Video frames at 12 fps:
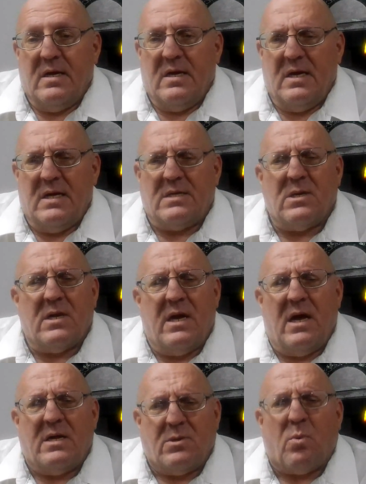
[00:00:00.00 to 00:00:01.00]
it's
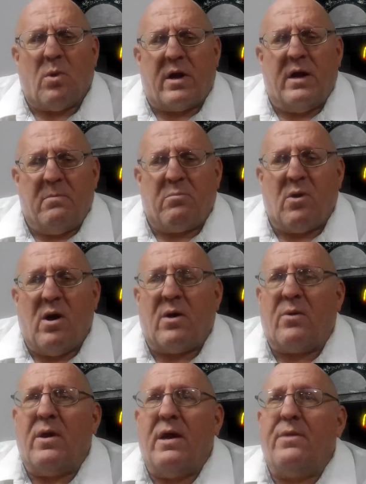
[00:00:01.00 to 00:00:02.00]
a it's a work in
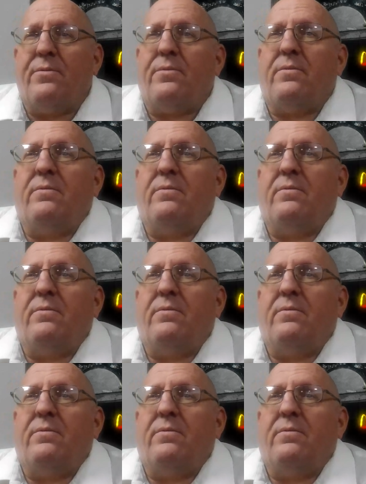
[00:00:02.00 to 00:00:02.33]
progress.